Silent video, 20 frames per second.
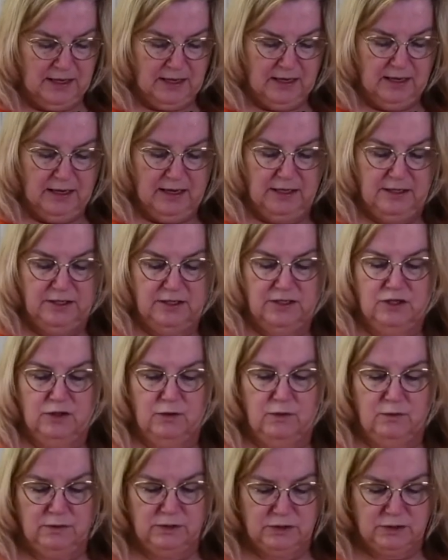I
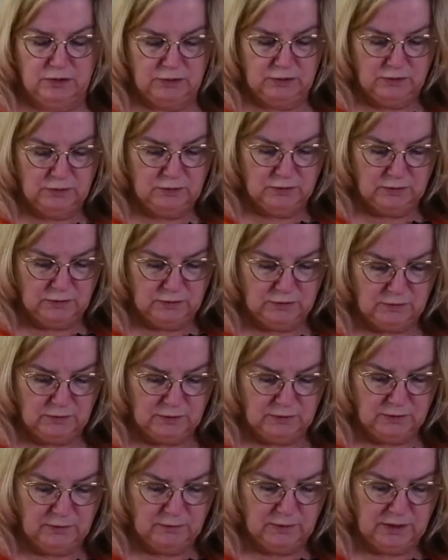
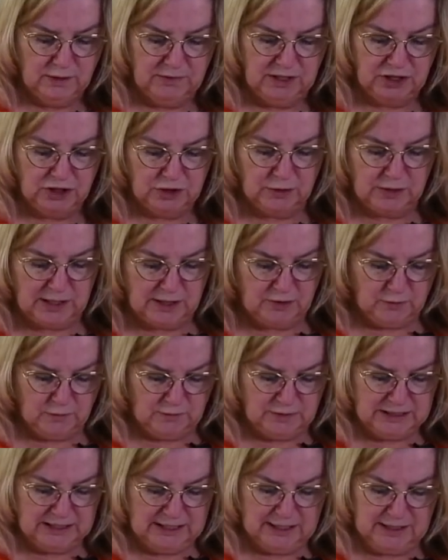want to make sure I
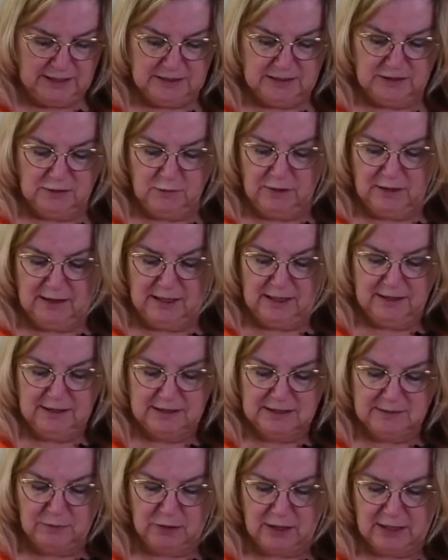don't get it so thin in
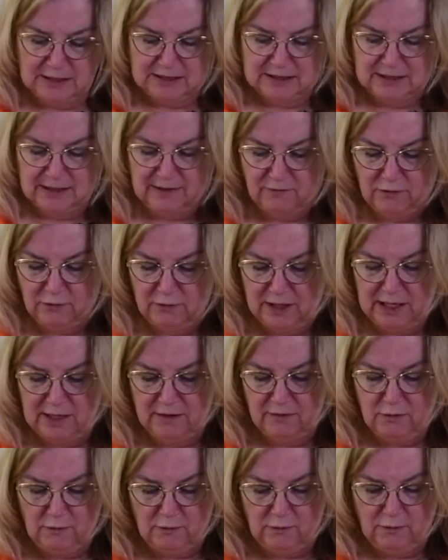spots that I've
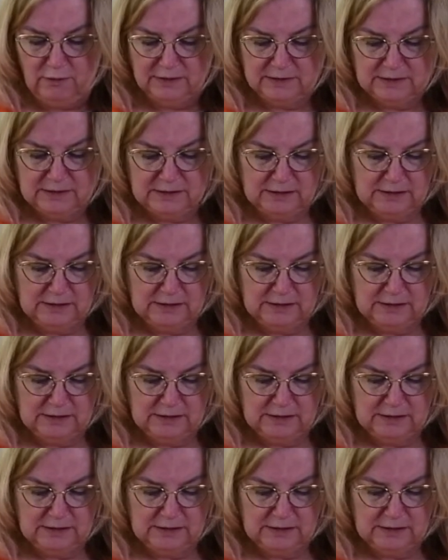created holes.